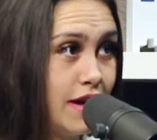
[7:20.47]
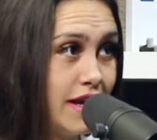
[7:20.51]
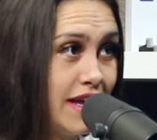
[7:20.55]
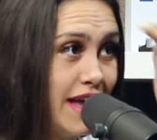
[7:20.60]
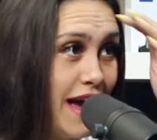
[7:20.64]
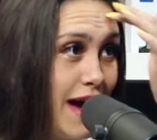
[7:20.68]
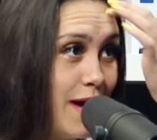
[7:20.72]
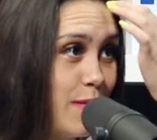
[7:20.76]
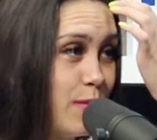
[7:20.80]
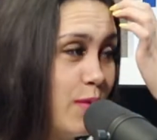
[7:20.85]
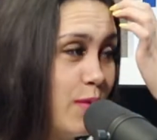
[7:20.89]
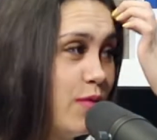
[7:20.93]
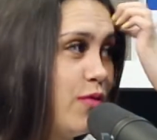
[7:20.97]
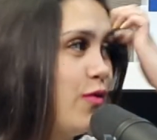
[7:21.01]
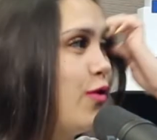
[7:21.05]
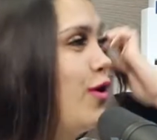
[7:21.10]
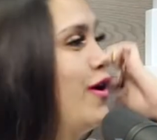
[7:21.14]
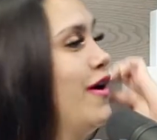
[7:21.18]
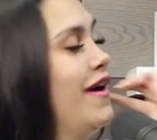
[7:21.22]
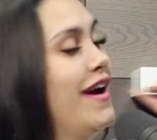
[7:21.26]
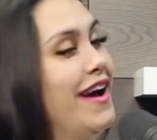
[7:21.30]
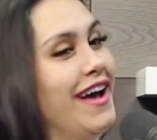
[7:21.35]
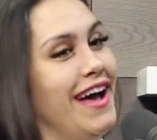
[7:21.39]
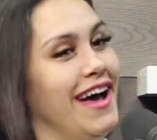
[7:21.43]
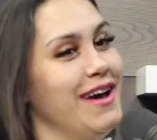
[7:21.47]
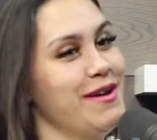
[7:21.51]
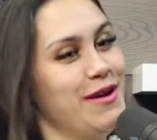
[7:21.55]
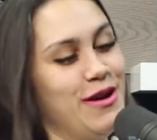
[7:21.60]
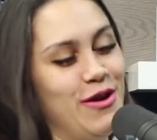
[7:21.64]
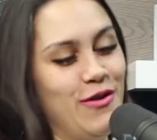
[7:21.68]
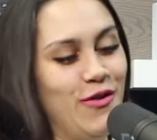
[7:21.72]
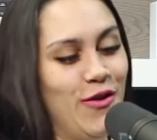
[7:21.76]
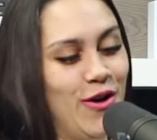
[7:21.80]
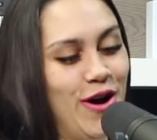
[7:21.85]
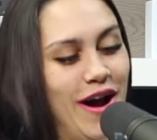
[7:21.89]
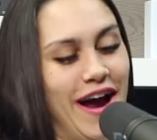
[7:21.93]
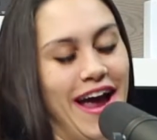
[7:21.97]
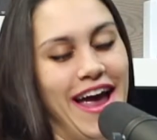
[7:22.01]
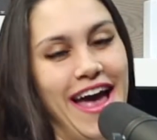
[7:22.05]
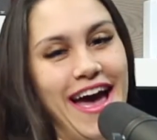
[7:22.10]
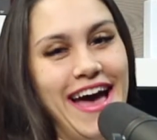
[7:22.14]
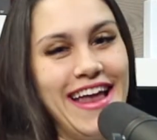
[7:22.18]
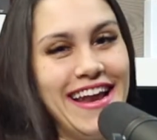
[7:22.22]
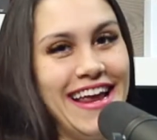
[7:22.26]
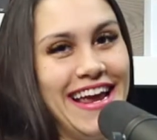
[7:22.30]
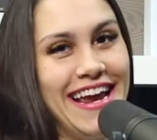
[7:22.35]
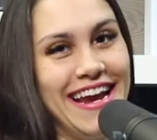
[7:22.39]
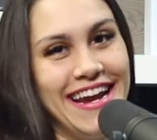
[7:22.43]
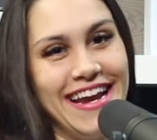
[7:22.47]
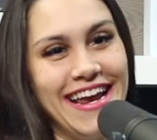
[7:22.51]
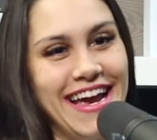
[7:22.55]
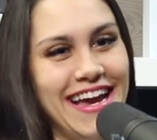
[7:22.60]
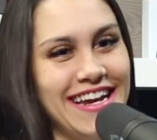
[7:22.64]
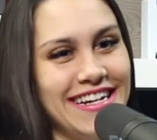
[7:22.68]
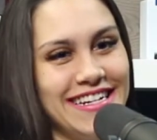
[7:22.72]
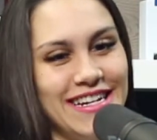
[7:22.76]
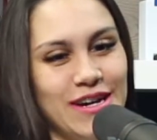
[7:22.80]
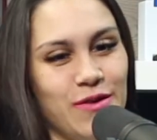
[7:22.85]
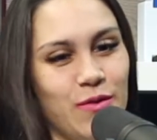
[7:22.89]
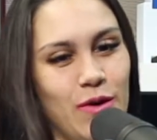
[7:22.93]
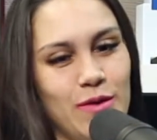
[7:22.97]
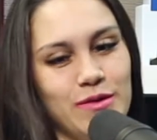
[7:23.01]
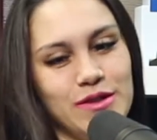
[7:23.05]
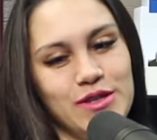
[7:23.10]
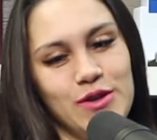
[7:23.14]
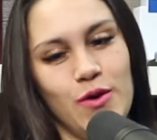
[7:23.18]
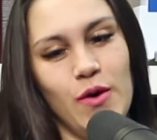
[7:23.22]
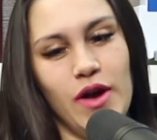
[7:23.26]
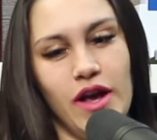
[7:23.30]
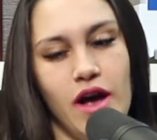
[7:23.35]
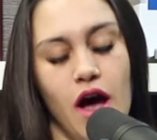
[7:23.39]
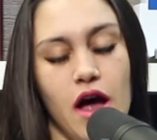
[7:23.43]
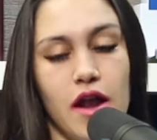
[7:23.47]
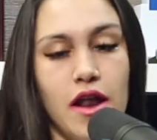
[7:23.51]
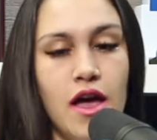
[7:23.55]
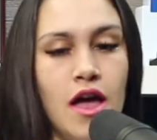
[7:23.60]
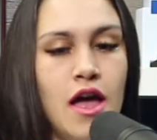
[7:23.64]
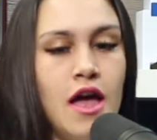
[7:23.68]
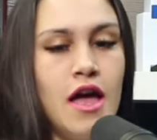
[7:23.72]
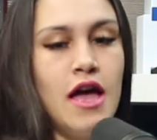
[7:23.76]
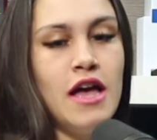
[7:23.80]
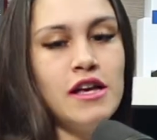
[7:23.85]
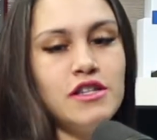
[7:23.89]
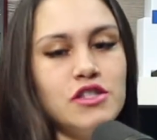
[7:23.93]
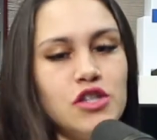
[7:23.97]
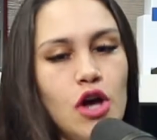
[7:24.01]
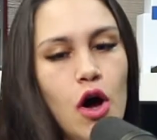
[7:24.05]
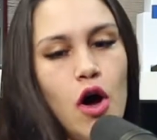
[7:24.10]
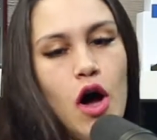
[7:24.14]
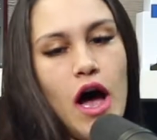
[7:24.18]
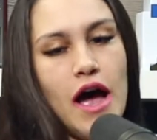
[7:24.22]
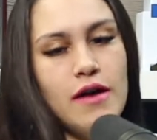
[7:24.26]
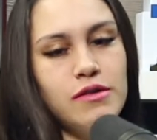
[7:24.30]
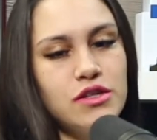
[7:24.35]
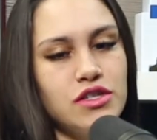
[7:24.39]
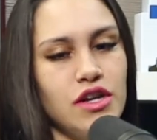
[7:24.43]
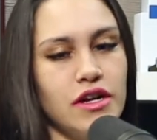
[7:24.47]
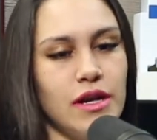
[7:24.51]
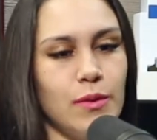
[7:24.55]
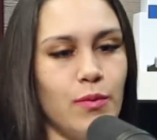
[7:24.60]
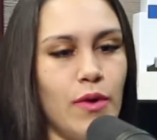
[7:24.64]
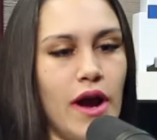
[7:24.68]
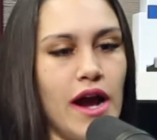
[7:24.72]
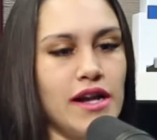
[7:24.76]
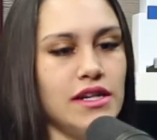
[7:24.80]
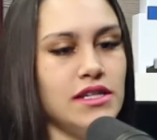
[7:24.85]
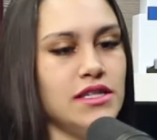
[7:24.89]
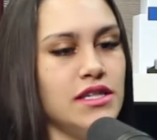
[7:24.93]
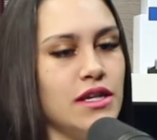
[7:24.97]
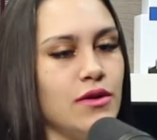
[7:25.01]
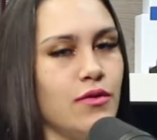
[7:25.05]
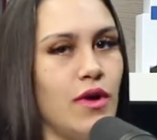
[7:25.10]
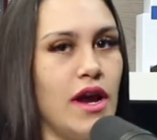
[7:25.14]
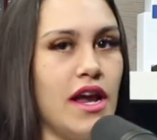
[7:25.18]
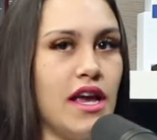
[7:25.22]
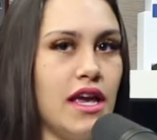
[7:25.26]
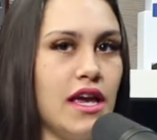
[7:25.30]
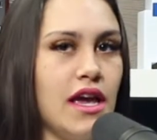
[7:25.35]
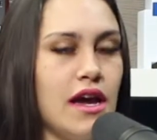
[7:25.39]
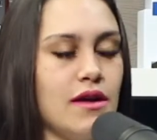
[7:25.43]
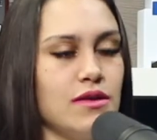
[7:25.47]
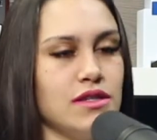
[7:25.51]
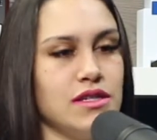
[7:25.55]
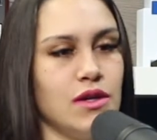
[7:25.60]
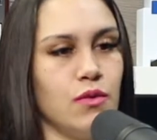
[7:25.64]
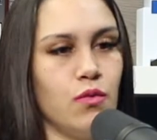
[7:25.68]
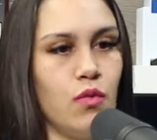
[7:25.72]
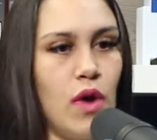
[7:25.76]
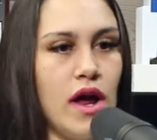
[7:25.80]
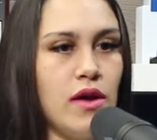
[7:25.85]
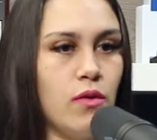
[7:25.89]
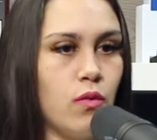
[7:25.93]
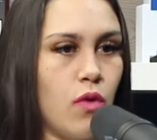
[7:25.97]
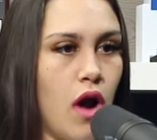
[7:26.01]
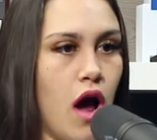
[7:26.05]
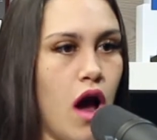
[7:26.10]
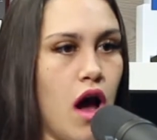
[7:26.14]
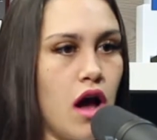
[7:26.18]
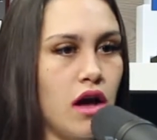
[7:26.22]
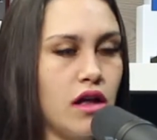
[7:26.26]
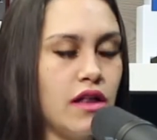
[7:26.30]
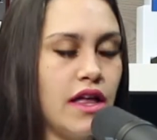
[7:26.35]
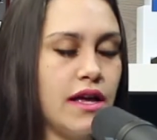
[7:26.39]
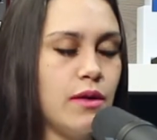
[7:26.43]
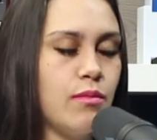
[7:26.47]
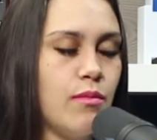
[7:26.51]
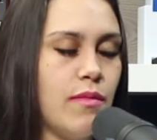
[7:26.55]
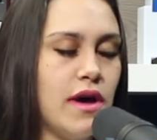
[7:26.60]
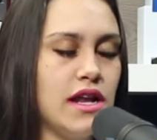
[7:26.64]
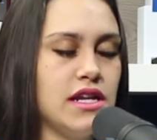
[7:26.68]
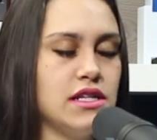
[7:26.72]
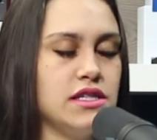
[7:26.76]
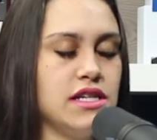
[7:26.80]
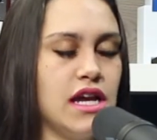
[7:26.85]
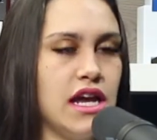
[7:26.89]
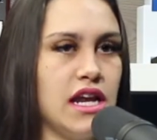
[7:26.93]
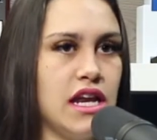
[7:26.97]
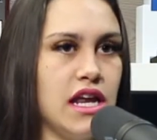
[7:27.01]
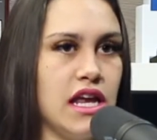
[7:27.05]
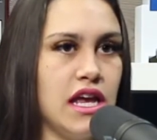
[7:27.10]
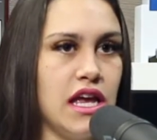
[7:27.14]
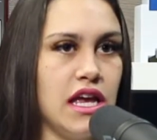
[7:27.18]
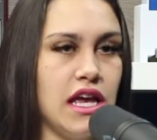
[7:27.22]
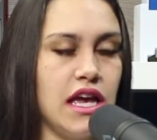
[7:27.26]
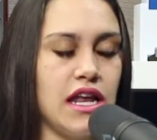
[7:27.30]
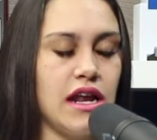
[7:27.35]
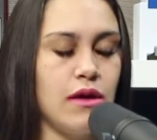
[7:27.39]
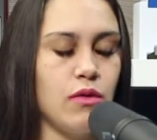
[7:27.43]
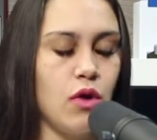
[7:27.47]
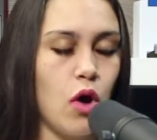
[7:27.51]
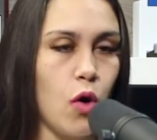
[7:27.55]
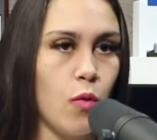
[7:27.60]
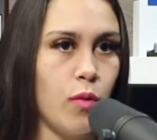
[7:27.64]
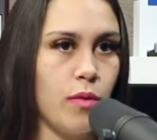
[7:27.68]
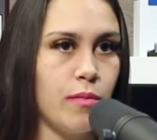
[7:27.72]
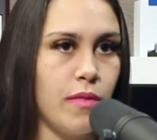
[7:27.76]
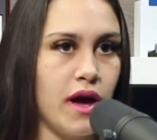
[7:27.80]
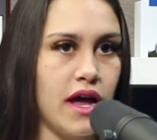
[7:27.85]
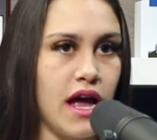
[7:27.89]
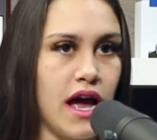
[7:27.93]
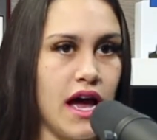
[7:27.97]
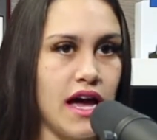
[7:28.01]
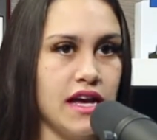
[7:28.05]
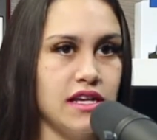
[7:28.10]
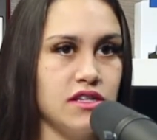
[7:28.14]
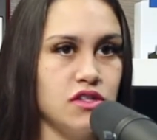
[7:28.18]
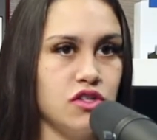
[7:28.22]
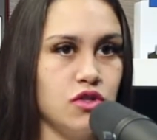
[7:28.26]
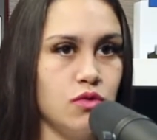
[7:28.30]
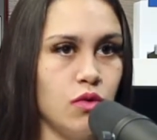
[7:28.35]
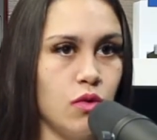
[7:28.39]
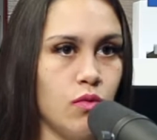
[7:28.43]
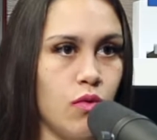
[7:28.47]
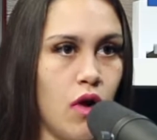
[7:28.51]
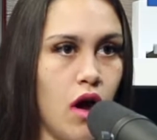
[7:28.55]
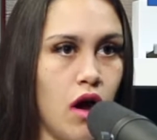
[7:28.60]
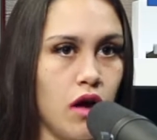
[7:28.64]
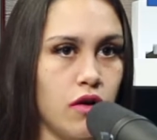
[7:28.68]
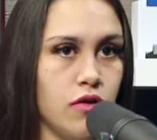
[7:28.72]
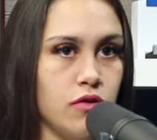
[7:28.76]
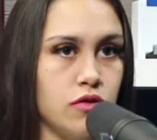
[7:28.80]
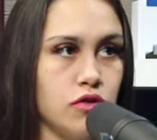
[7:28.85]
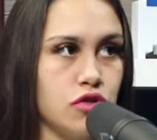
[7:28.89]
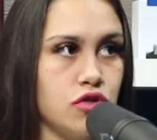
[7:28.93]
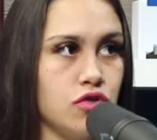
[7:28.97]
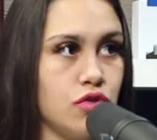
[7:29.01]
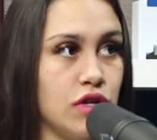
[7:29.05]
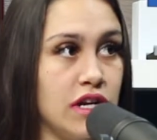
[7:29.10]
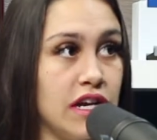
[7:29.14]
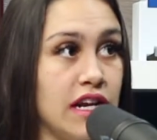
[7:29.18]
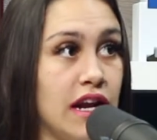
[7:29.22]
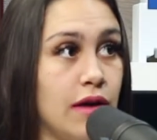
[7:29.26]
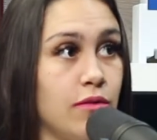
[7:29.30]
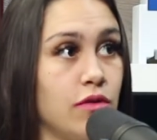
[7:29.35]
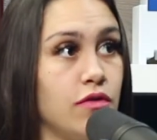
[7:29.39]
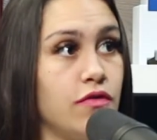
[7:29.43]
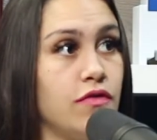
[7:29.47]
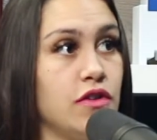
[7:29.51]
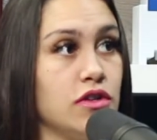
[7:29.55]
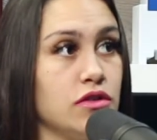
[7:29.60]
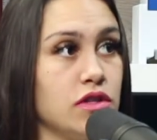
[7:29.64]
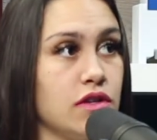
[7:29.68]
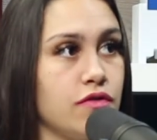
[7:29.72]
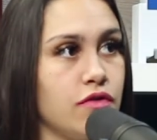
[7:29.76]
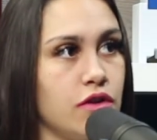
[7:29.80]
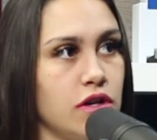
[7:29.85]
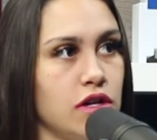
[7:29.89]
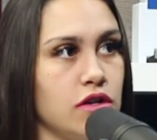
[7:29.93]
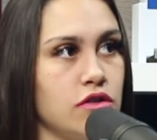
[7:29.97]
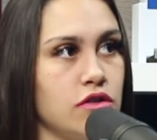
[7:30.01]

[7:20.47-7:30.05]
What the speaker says: Yeah, before I had any idea what was going on. So I was already practicing Reiki. I was in Red Rock, like meditating, and I would open my eyes to a rock or a tree and I would feel different